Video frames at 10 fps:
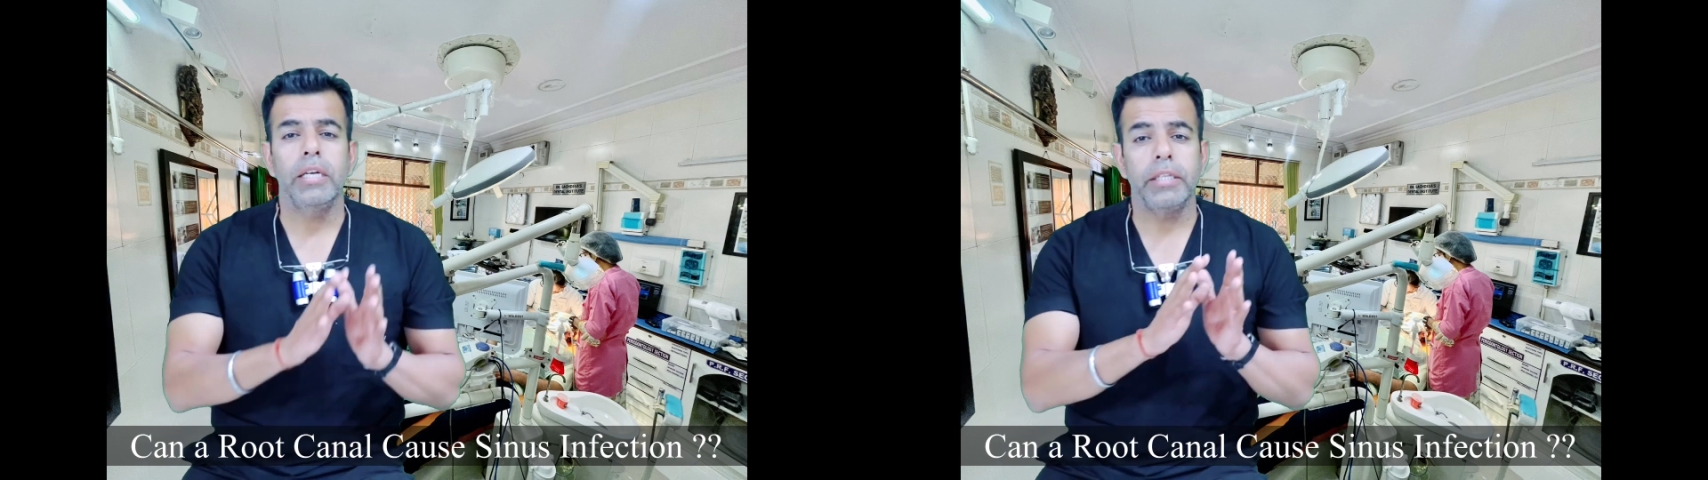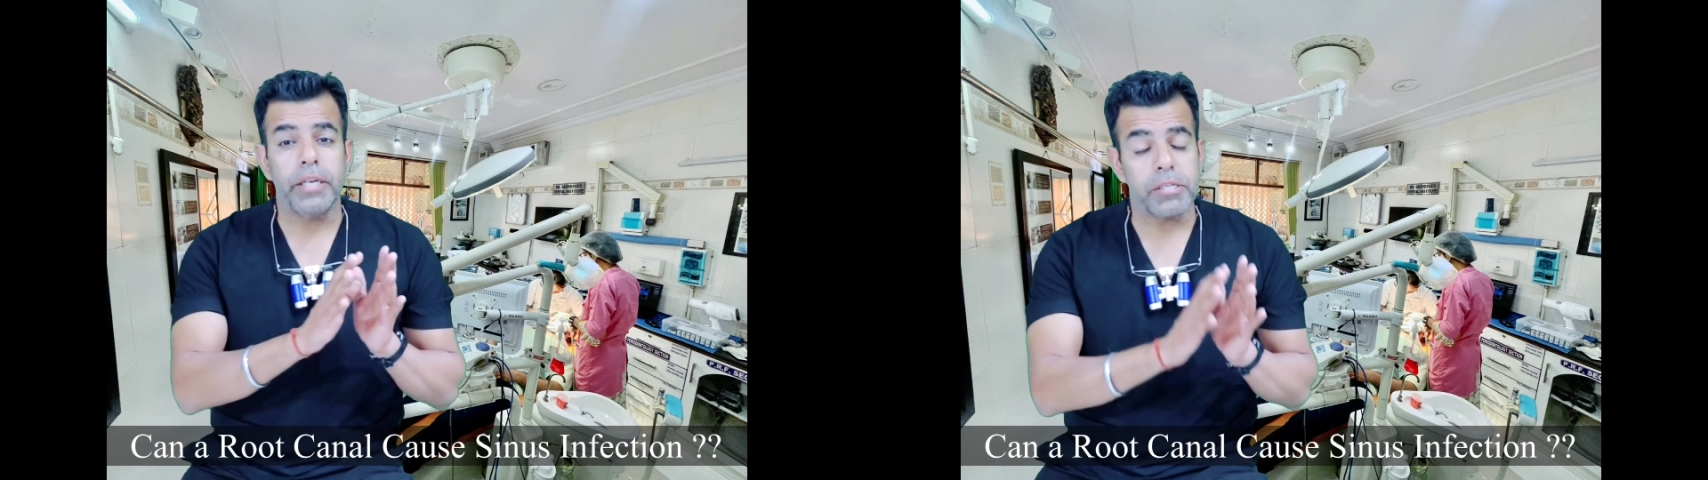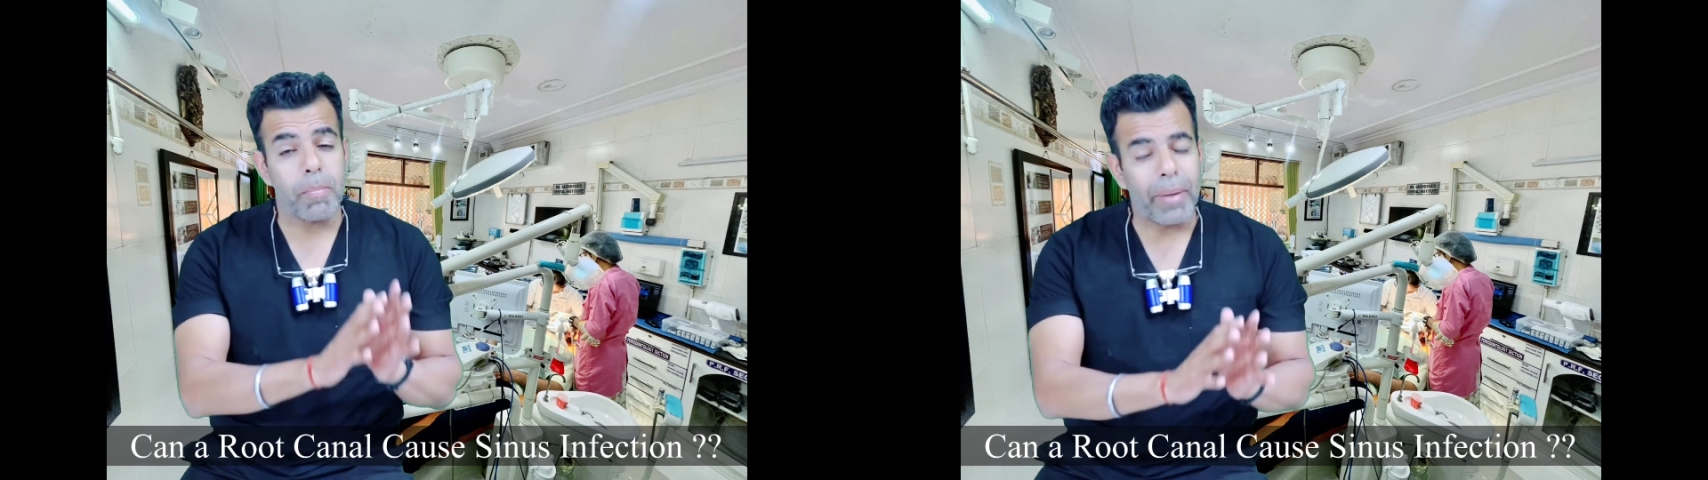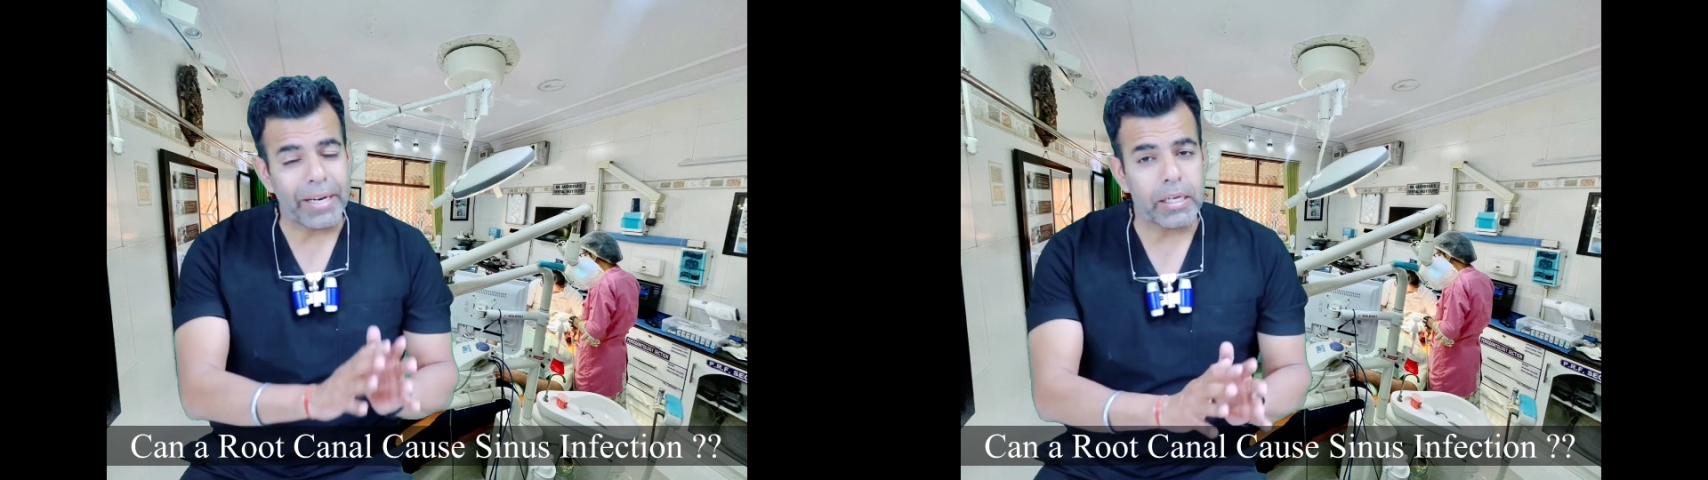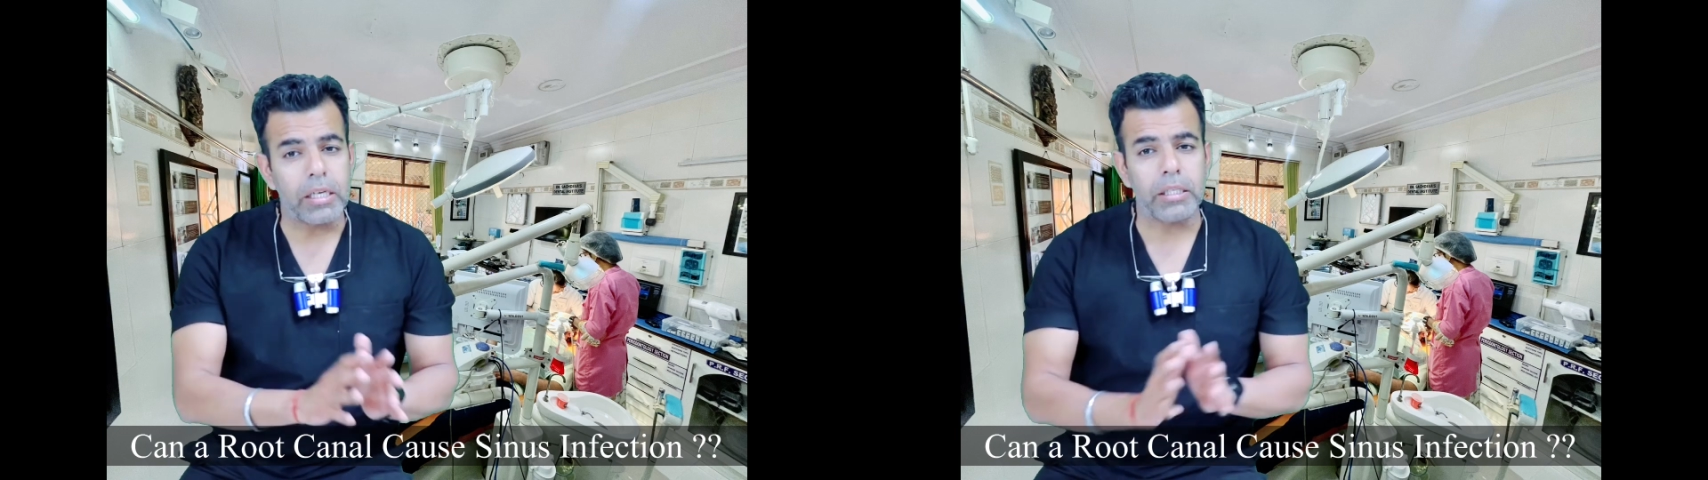there is a
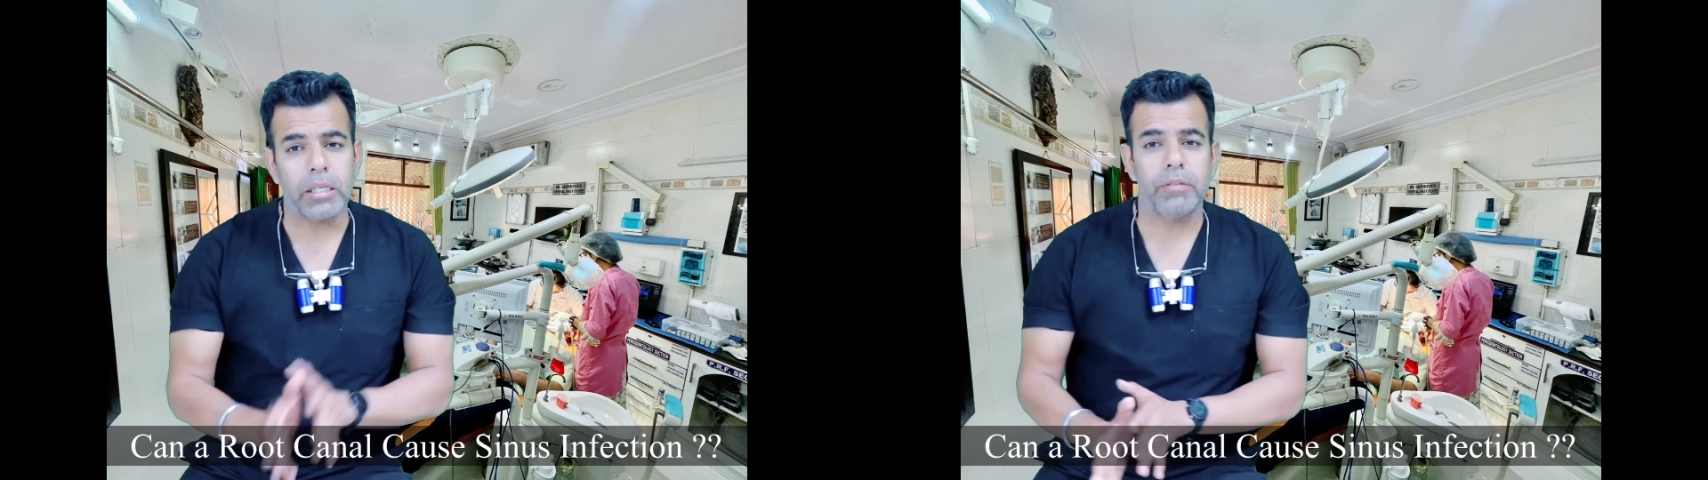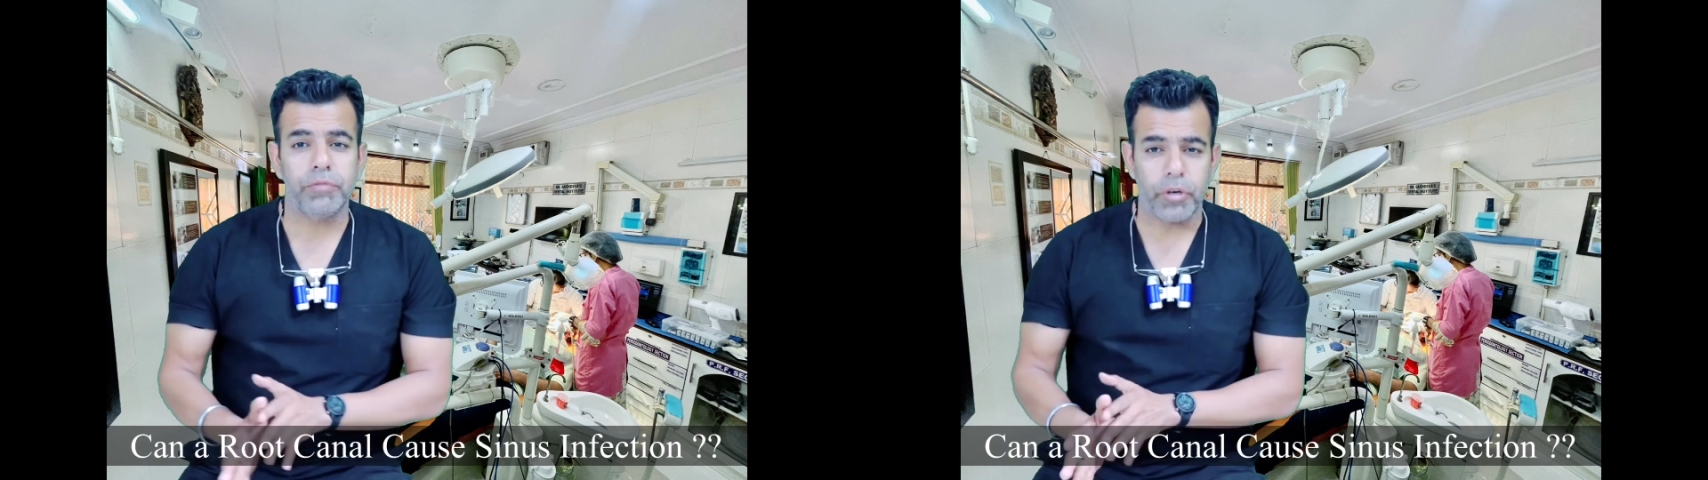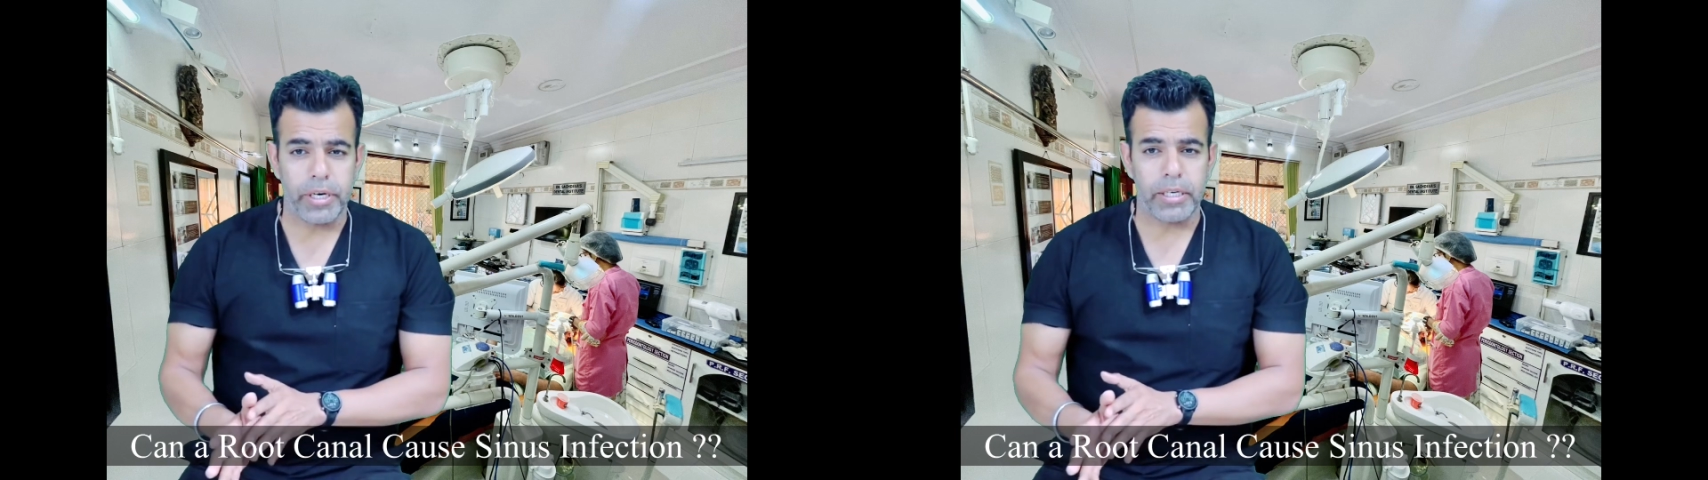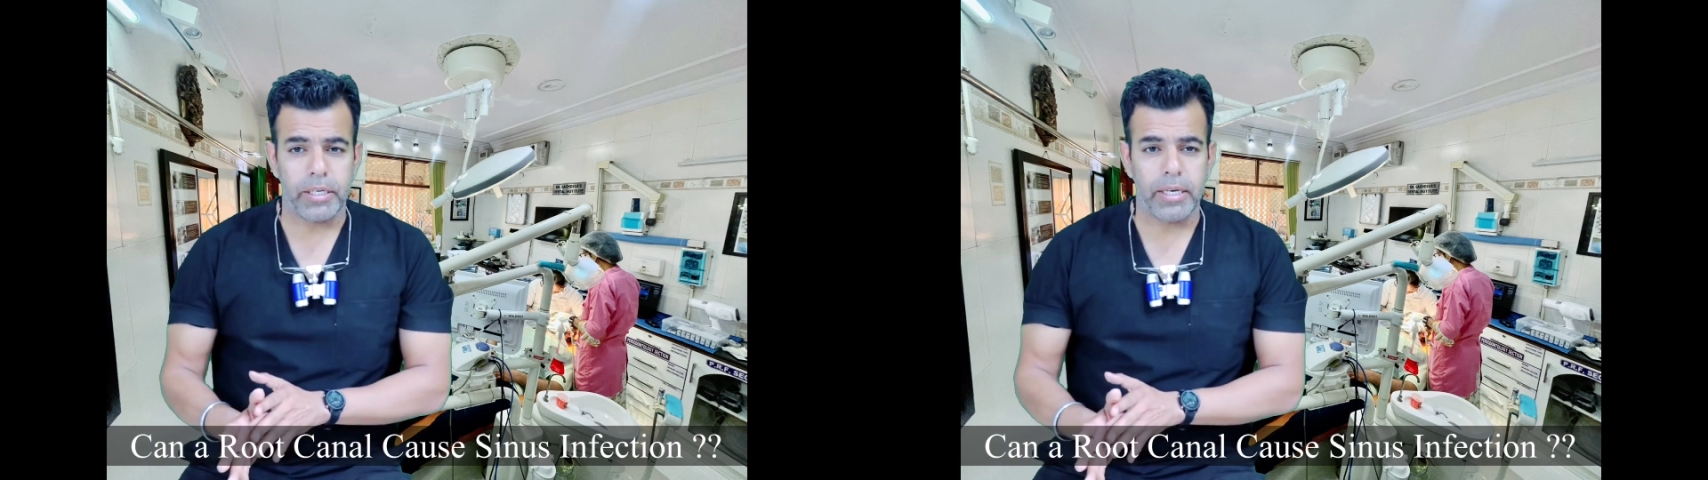medical term for it,